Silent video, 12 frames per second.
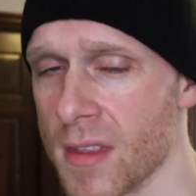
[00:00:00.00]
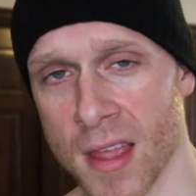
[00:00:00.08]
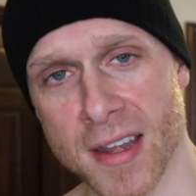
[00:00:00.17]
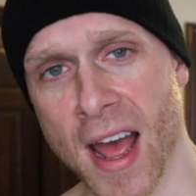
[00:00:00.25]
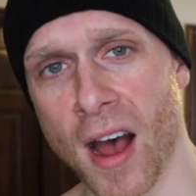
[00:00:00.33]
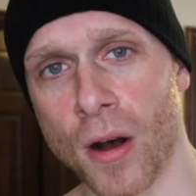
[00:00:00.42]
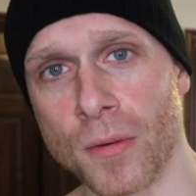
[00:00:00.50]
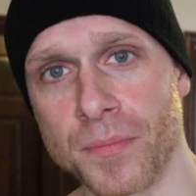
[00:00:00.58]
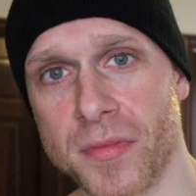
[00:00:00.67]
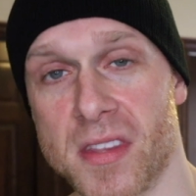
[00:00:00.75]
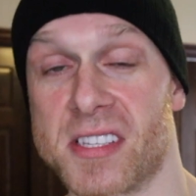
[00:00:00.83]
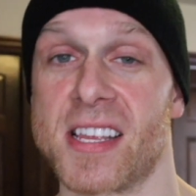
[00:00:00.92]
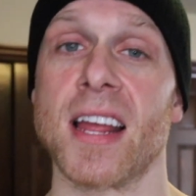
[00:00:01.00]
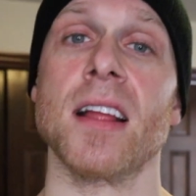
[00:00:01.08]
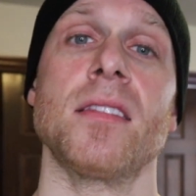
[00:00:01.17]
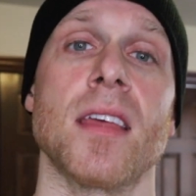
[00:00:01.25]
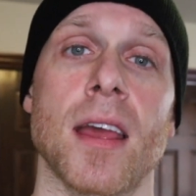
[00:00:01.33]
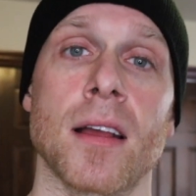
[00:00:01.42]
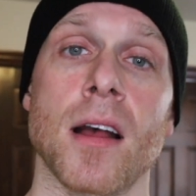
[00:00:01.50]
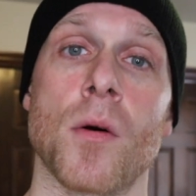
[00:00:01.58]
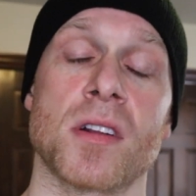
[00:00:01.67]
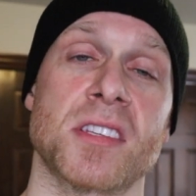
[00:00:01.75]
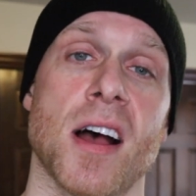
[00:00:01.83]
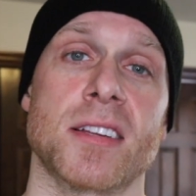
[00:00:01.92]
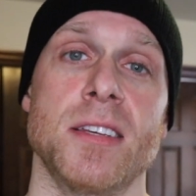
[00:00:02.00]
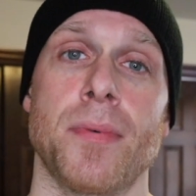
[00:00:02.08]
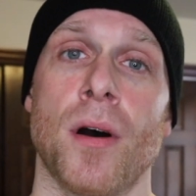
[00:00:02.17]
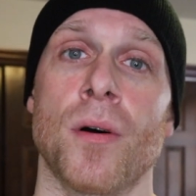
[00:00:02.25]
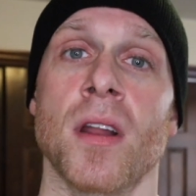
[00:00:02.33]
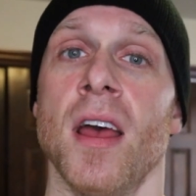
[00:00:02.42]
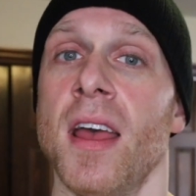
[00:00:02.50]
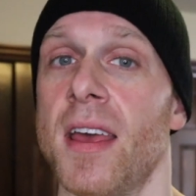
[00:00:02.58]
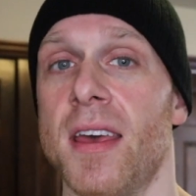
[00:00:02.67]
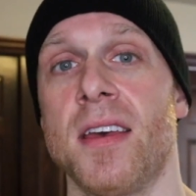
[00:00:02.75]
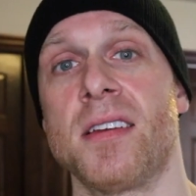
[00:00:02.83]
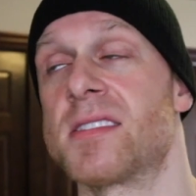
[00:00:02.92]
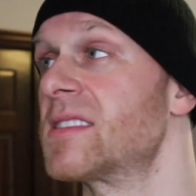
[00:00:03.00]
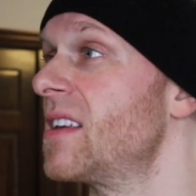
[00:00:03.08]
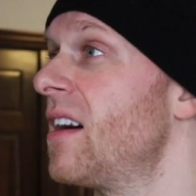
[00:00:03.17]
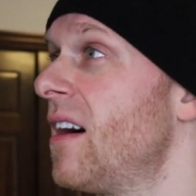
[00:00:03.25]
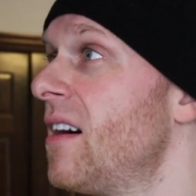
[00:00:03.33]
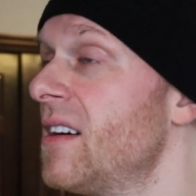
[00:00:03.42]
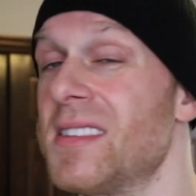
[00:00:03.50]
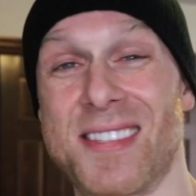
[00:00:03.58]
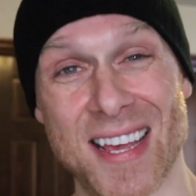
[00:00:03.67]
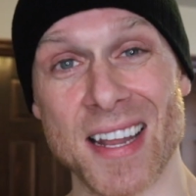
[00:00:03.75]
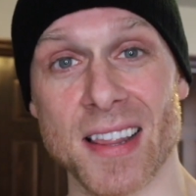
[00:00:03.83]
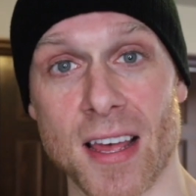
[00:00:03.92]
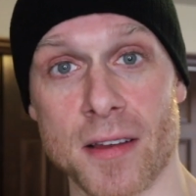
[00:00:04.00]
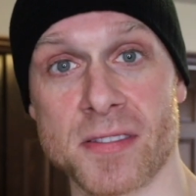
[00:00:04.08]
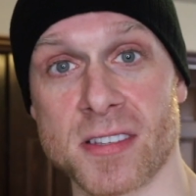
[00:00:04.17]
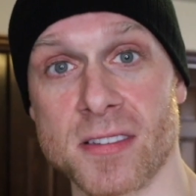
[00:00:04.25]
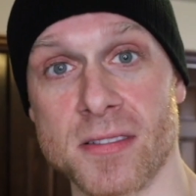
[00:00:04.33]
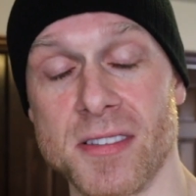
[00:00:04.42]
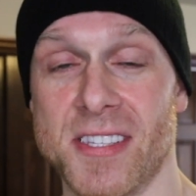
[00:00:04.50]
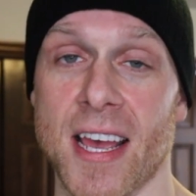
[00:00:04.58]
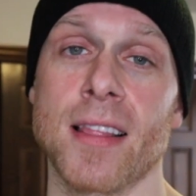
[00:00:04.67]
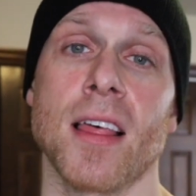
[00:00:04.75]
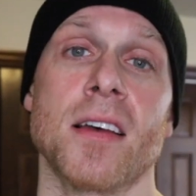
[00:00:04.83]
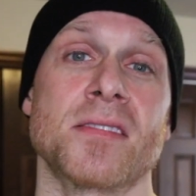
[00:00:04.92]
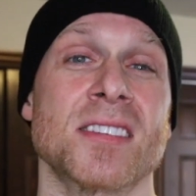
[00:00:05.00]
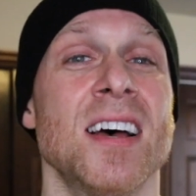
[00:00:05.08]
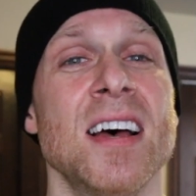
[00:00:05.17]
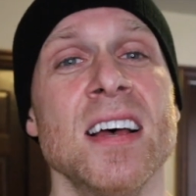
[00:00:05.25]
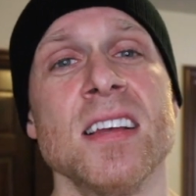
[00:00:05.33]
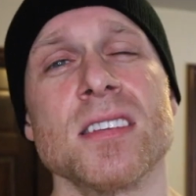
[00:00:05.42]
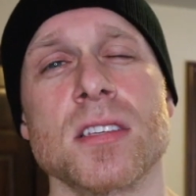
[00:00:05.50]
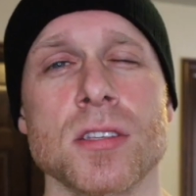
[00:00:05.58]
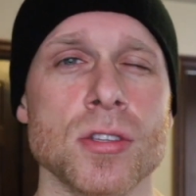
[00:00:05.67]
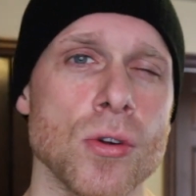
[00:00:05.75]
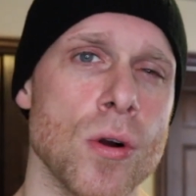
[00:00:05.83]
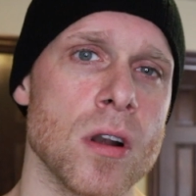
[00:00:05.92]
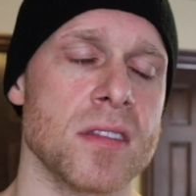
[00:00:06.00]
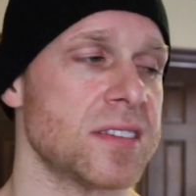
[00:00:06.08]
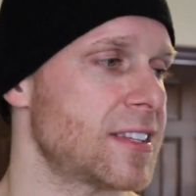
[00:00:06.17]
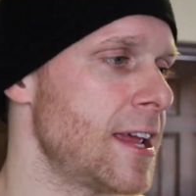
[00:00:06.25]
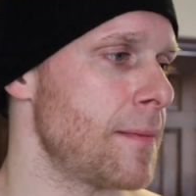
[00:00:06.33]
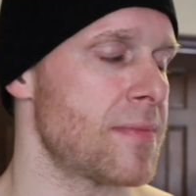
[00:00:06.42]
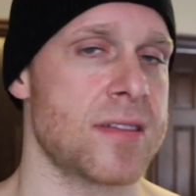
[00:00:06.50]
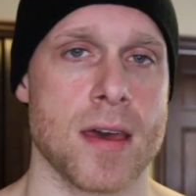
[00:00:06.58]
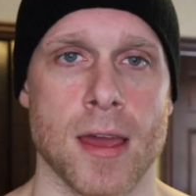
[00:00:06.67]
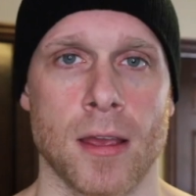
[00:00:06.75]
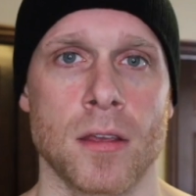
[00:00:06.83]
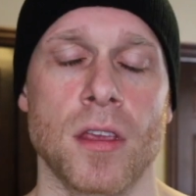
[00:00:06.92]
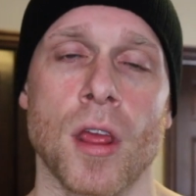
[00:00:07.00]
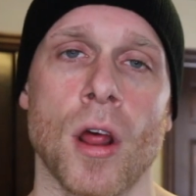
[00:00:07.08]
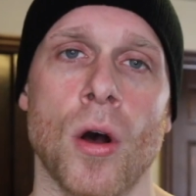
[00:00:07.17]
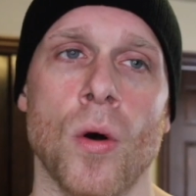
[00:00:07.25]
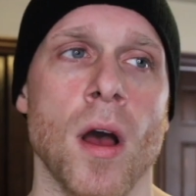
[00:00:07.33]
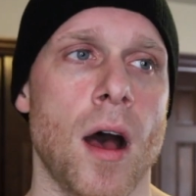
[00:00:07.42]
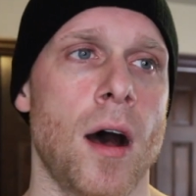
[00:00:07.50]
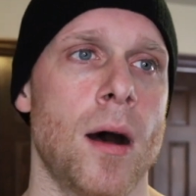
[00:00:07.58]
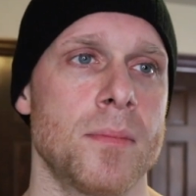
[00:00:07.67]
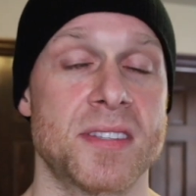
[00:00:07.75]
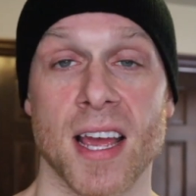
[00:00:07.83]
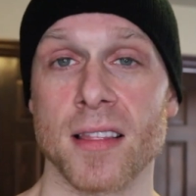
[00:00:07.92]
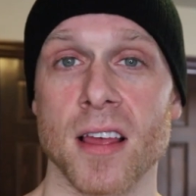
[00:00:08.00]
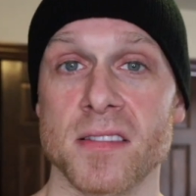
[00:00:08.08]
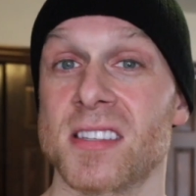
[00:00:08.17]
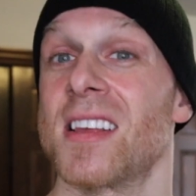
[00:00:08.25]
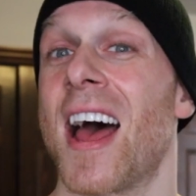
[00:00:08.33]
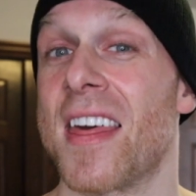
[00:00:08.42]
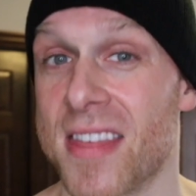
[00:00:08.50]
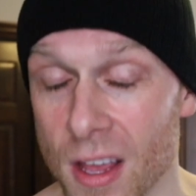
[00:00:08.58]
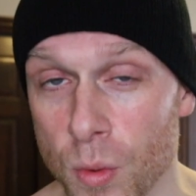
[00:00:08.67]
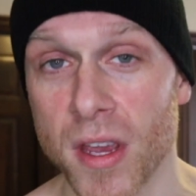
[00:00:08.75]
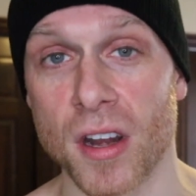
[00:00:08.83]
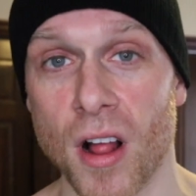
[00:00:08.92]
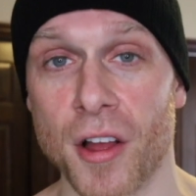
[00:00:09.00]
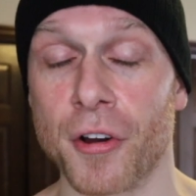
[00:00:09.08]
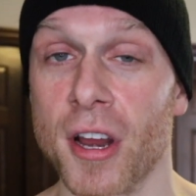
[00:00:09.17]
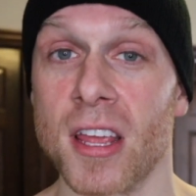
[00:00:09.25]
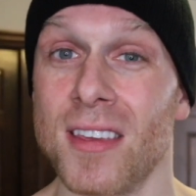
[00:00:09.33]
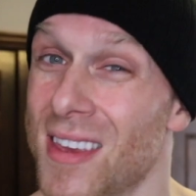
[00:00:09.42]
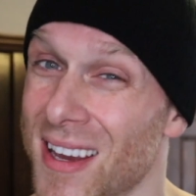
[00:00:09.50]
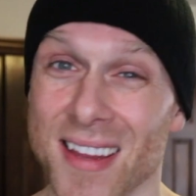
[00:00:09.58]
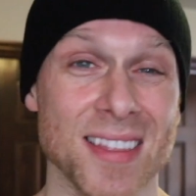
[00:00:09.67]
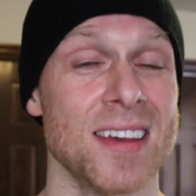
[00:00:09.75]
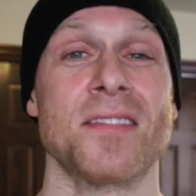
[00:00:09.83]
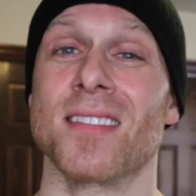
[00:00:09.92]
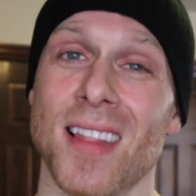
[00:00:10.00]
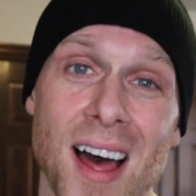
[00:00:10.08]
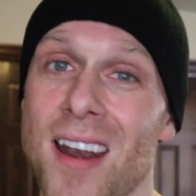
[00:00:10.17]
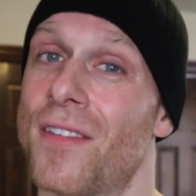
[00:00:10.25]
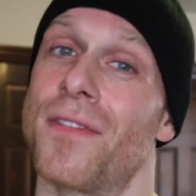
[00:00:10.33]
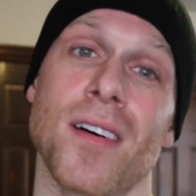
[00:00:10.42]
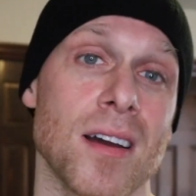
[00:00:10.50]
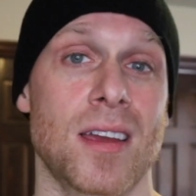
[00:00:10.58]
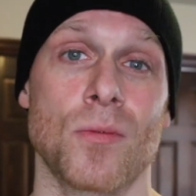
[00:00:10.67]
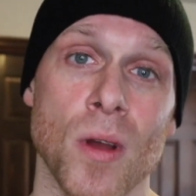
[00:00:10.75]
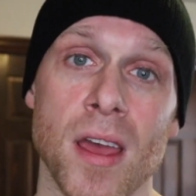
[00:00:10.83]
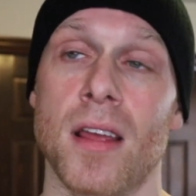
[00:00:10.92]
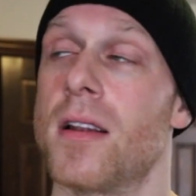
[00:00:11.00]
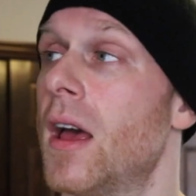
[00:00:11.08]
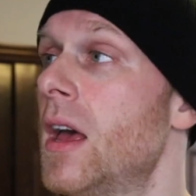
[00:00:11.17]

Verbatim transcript: Now, the second thing I want to talk to you about is uh, deadlifts. Deadlifts, sort of the same thing, you know? Um, deadlifts, I think we can all agree, you can lift a lot of fucking weight.